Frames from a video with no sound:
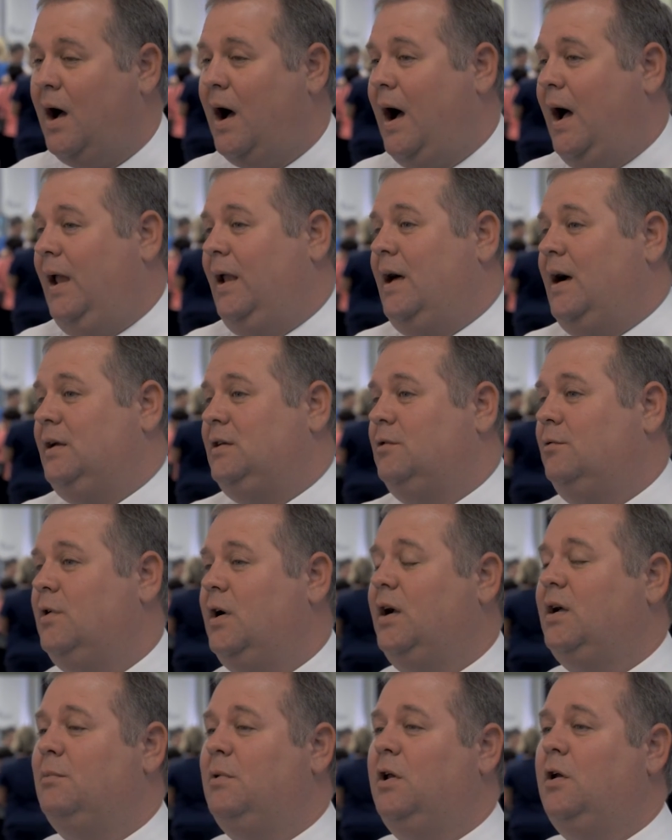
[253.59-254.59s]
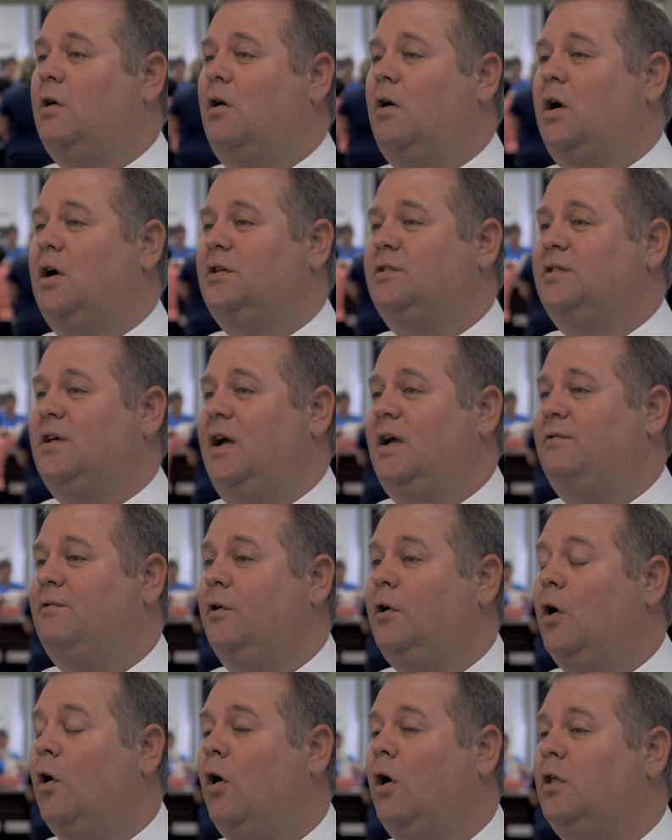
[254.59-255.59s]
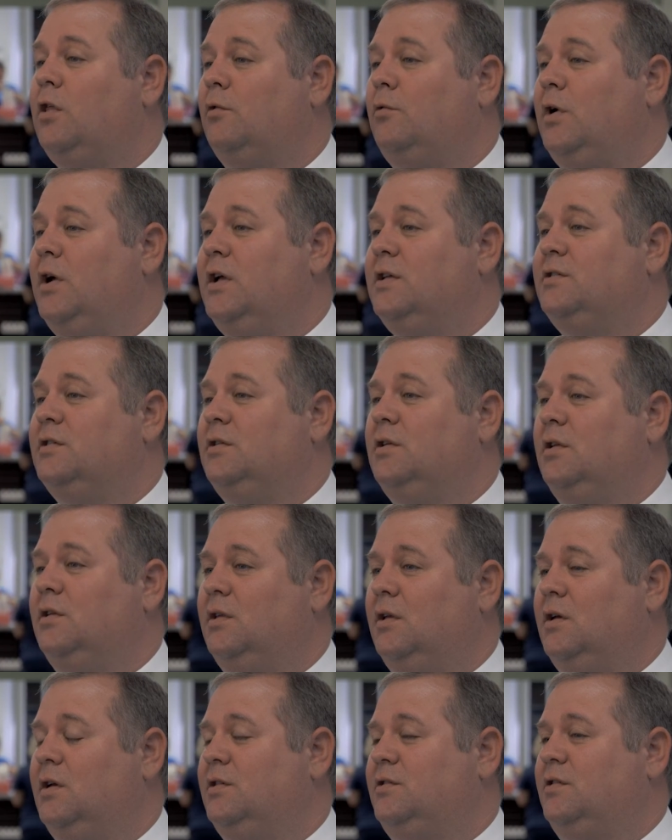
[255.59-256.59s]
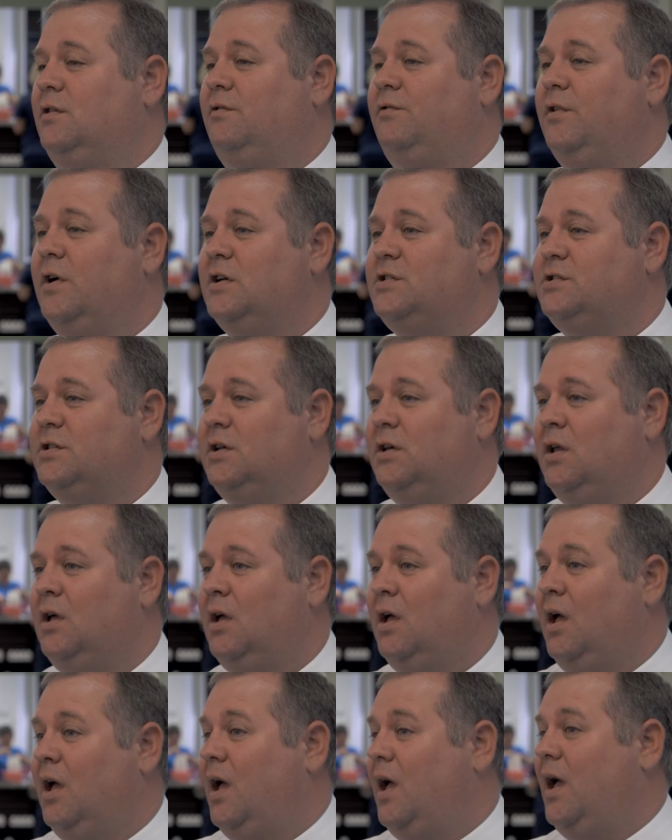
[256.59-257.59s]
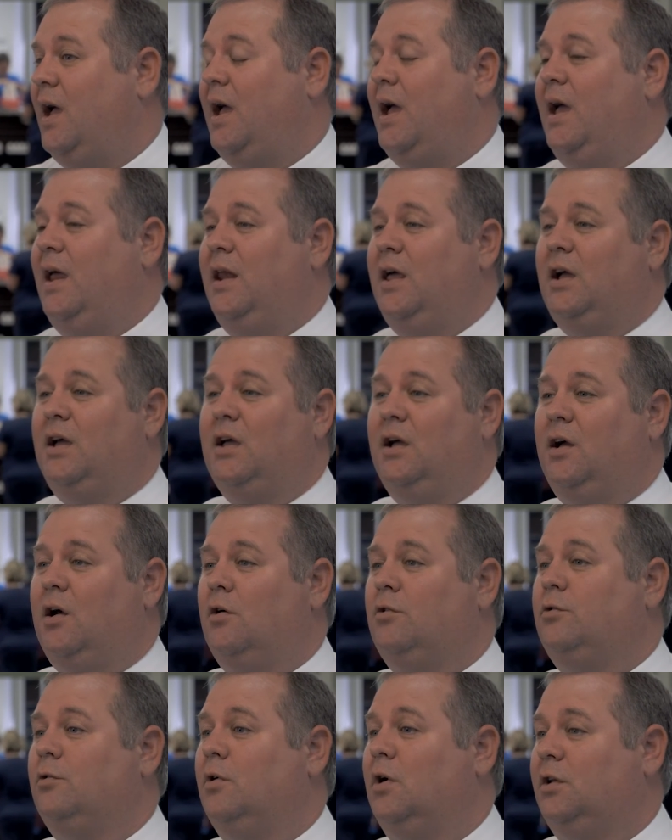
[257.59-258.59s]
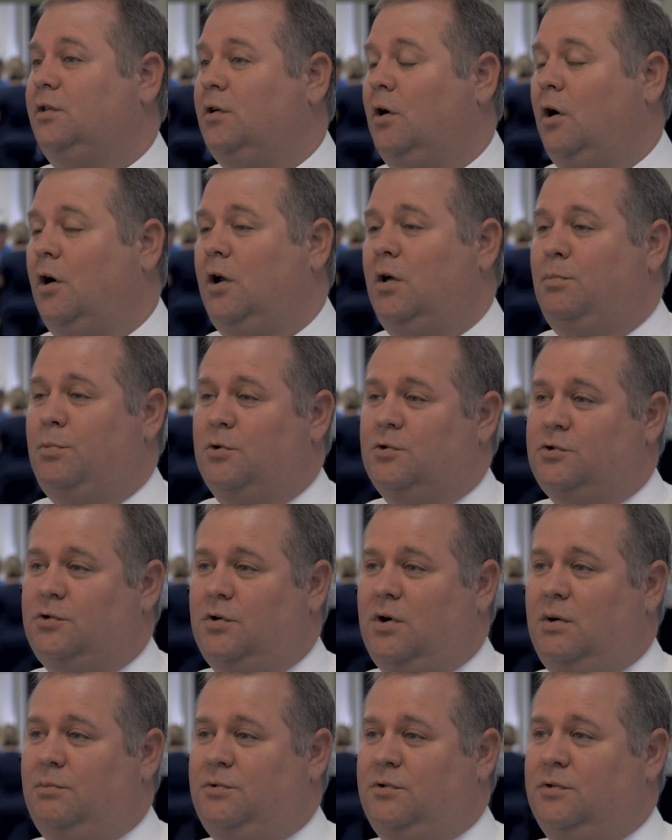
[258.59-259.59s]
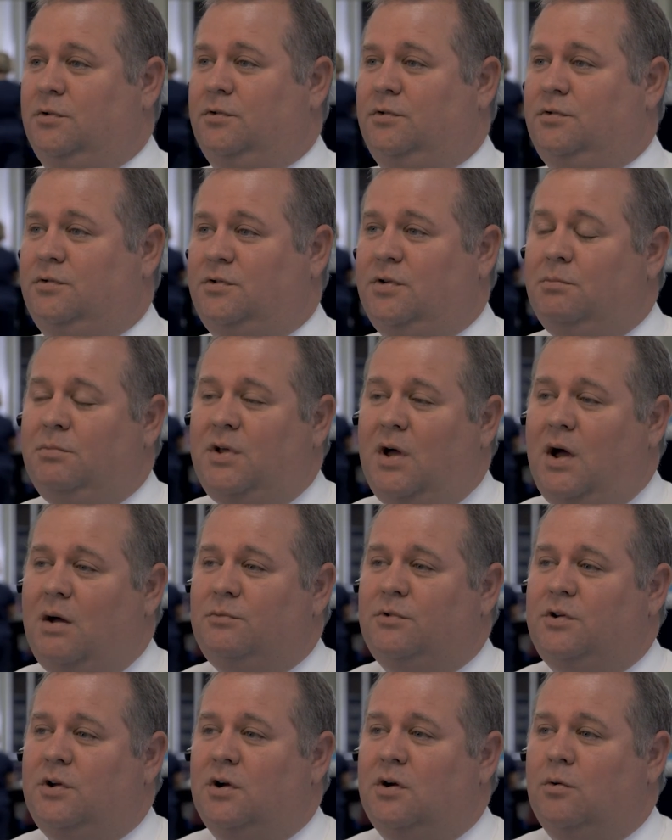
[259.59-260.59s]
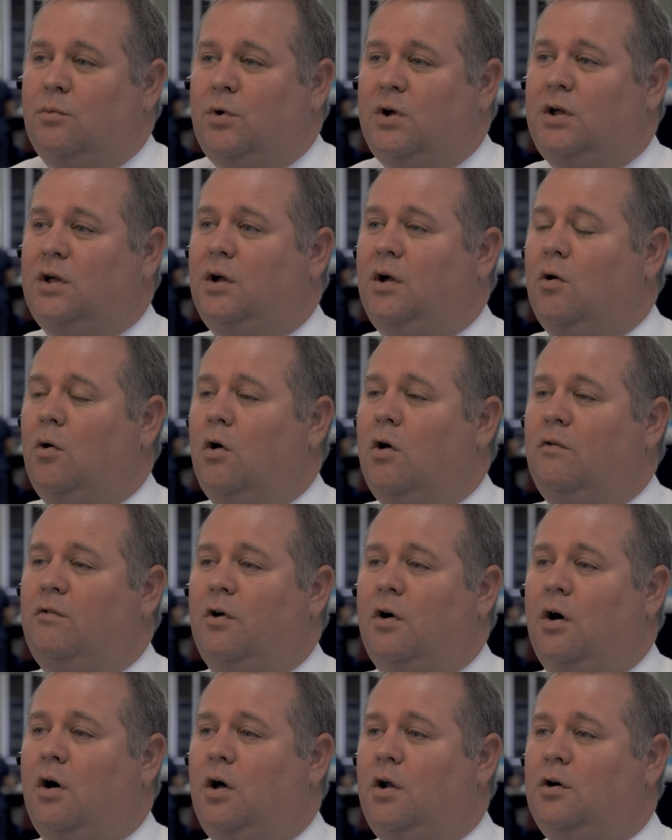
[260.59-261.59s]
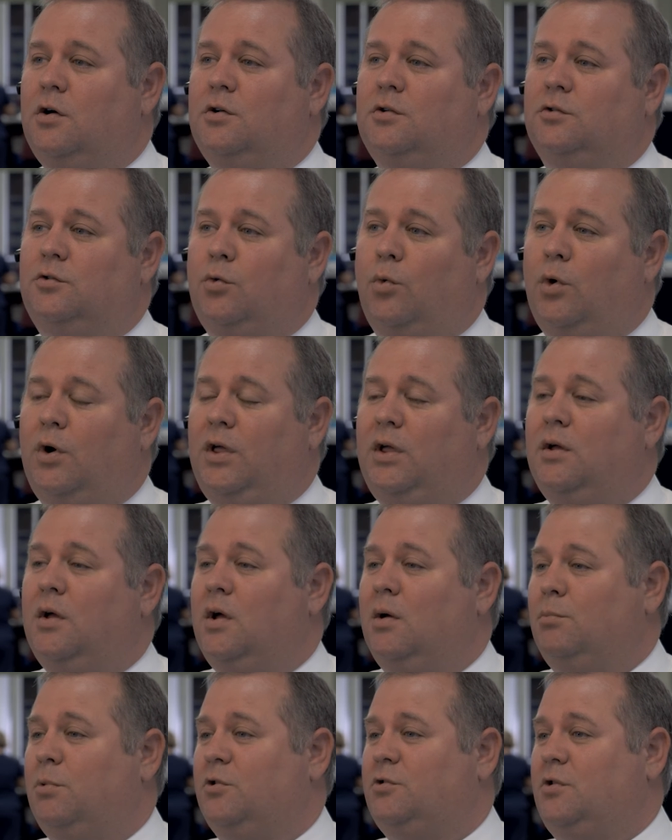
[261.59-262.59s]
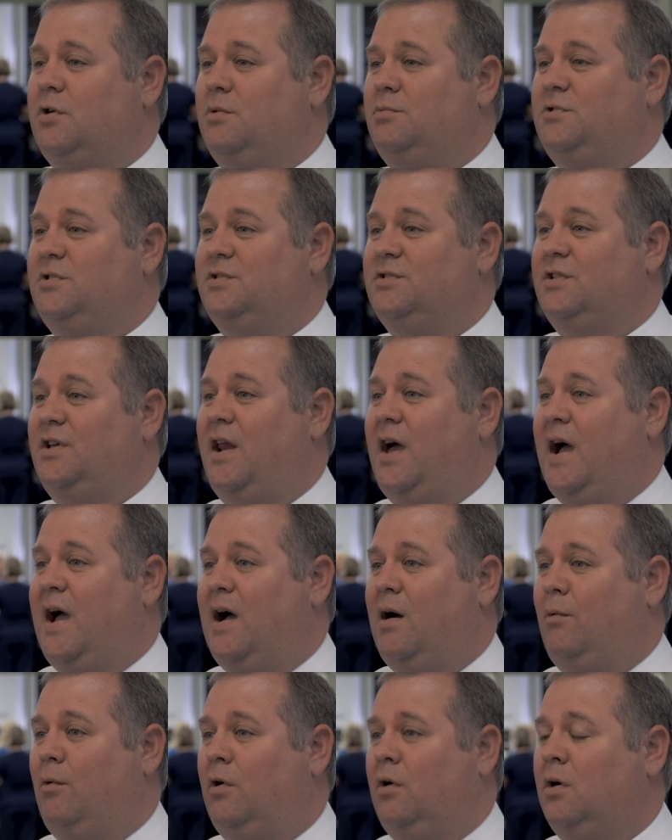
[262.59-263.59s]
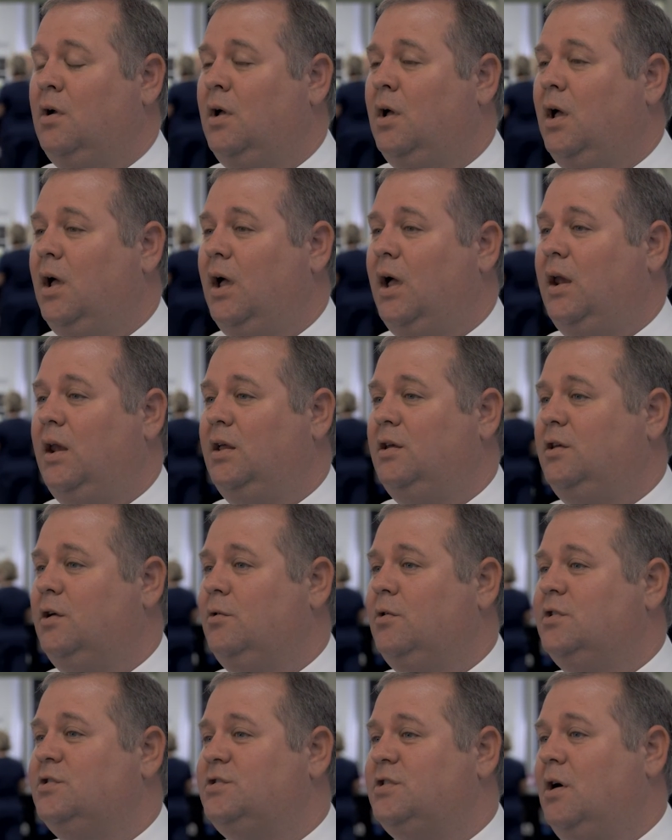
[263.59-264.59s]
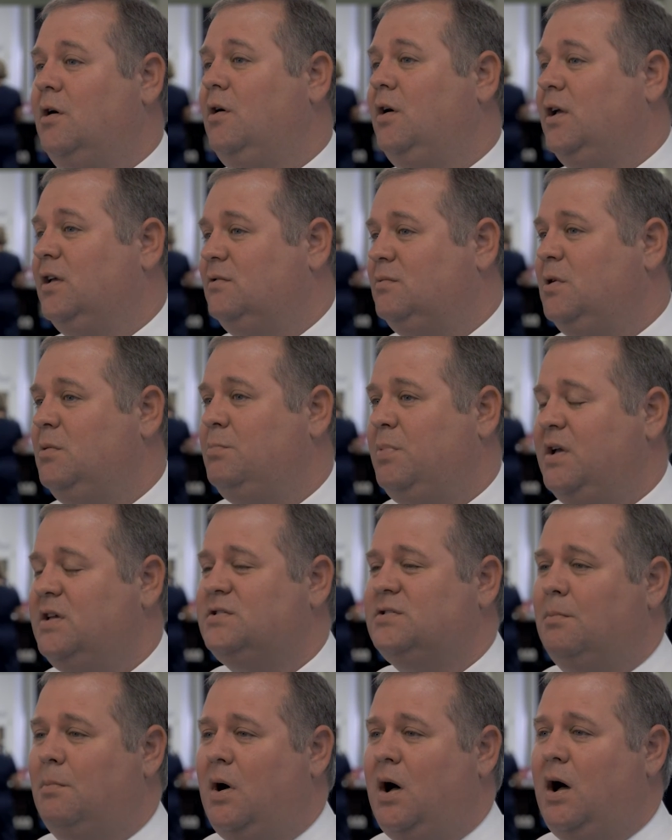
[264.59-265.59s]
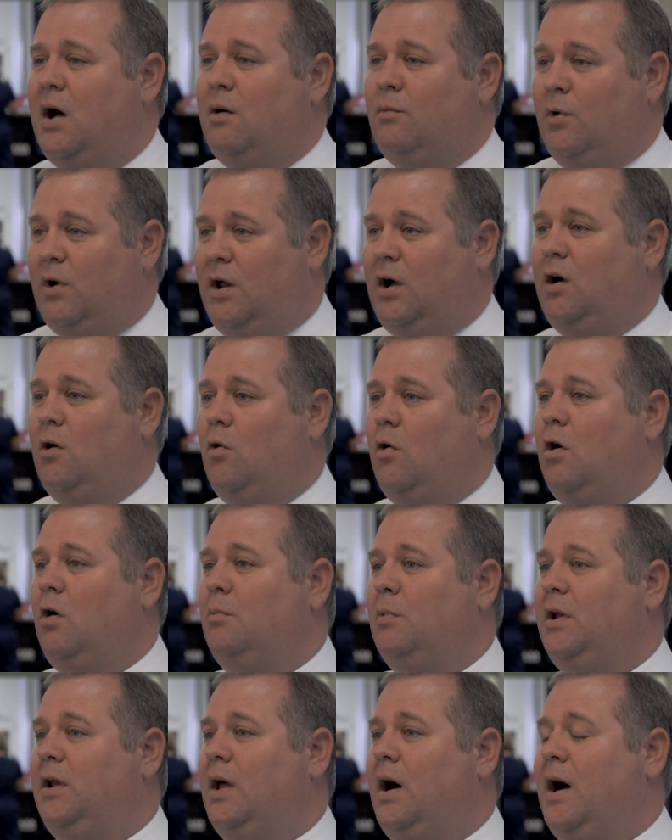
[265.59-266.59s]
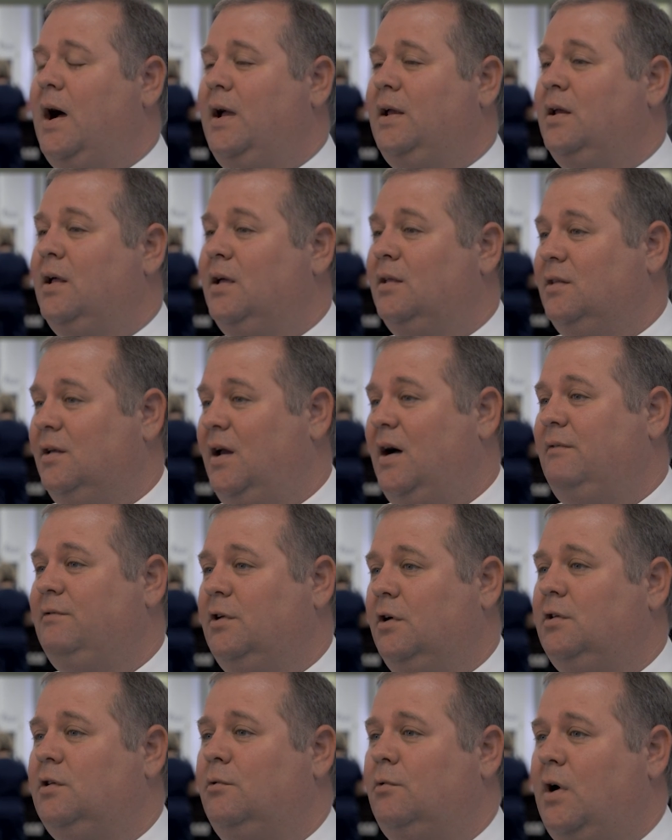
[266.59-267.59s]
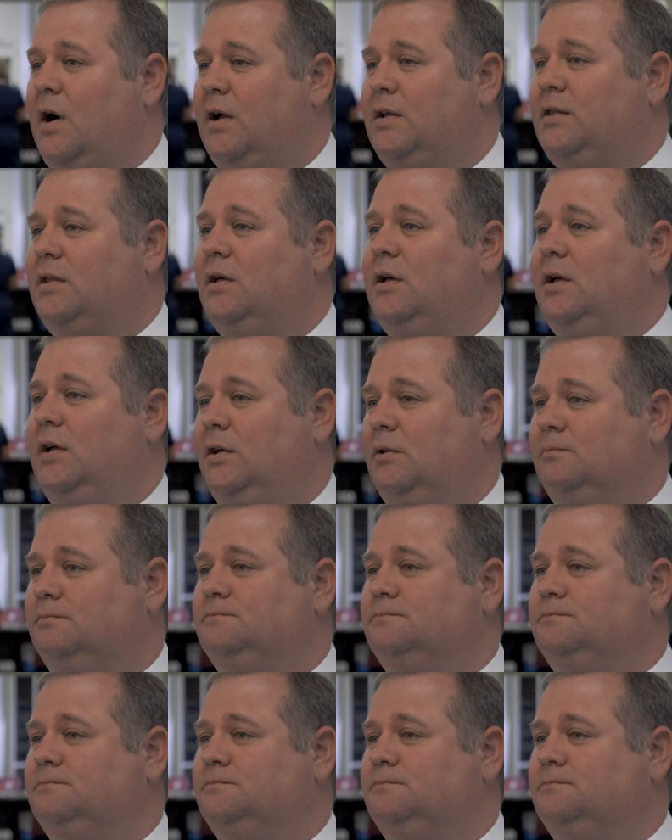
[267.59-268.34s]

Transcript: I like to recommend RxSafe for no other reason than it's efficient and it can go through a ton of prescriptions. Sometimes here we can go over 120 prescriptions an hour, and in doing so it gives me peace of mind when I go home at night that I've done the right thing.